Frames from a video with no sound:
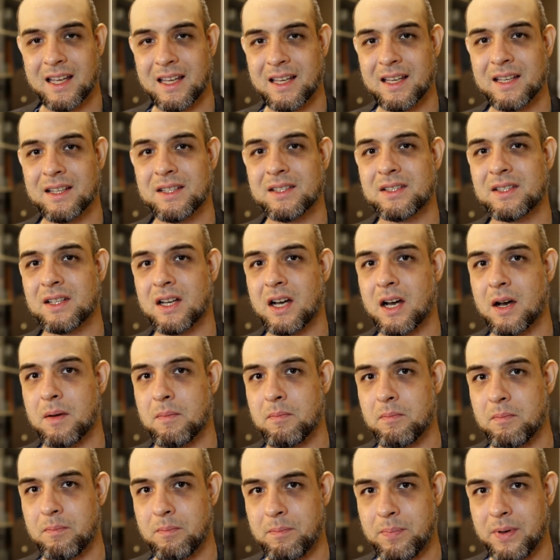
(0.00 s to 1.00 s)
is a
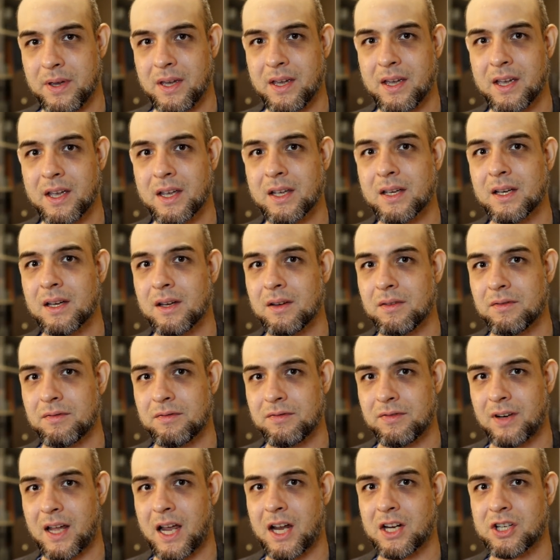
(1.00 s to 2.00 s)
big
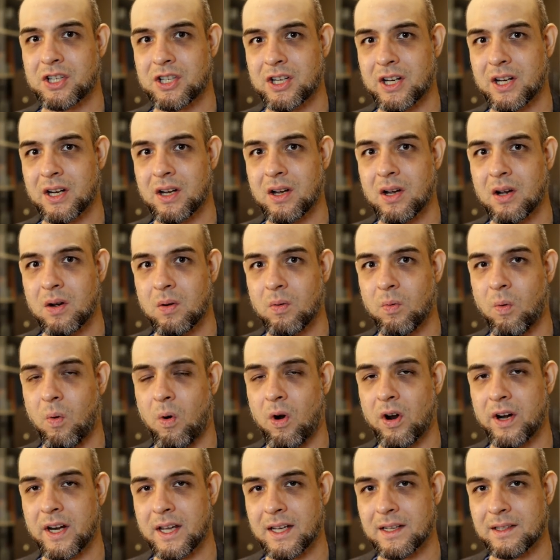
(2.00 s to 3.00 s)
flashing
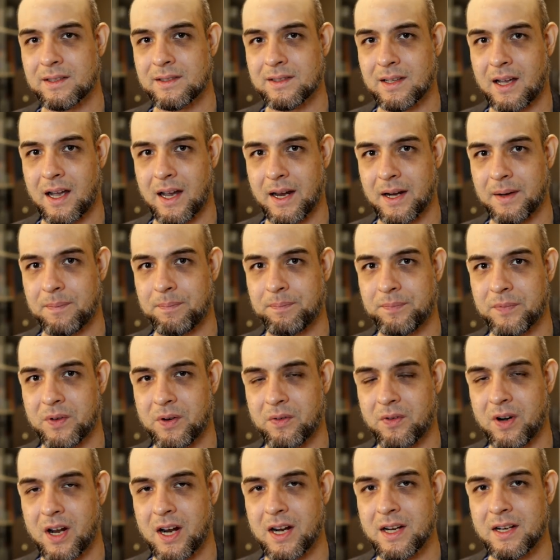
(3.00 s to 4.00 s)
warning sign,
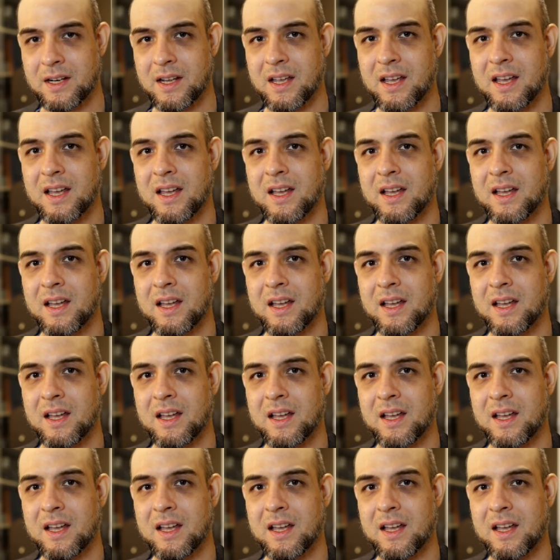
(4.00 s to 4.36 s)
all right?